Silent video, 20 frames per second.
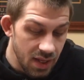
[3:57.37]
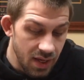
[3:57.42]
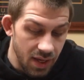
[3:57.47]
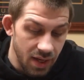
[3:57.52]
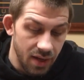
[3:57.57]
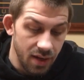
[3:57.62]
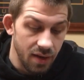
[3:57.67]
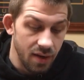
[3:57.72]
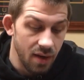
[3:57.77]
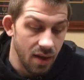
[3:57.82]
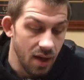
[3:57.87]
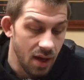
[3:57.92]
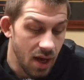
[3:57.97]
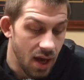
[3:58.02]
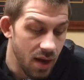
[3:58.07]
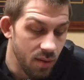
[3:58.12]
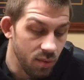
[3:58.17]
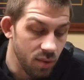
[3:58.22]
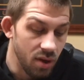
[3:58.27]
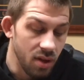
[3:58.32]
and
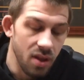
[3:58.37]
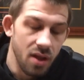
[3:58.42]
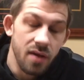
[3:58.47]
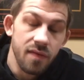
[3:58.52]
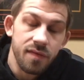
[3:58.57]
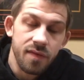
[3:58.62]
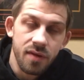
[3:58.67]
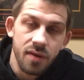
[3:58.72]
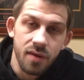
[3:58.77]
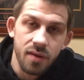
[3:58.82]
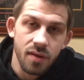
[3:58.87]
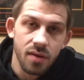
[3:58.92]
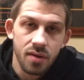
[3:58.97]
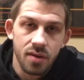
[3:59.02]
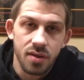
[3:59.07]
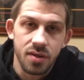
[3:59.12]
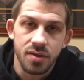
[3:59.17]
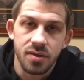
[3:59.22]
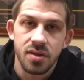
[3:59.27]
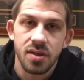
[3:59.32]
I would love to
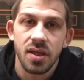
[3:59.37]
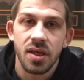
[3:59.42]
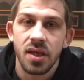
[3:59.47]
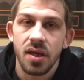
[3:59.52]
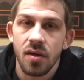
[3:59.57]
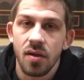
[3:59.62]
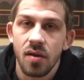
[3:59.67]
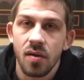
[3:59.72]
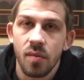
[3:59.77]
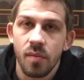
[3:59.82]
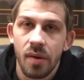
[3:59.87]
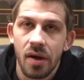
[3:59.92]
just hear